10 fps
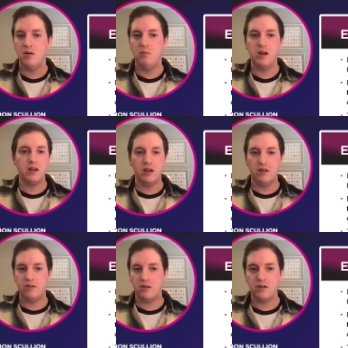make it
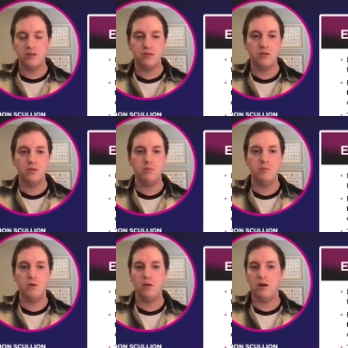easier to
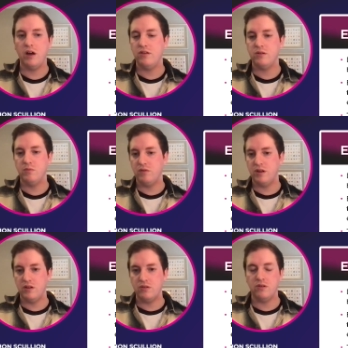consume or hide some of the
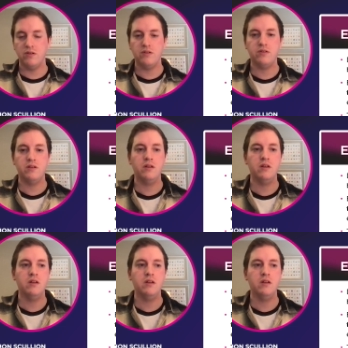internals?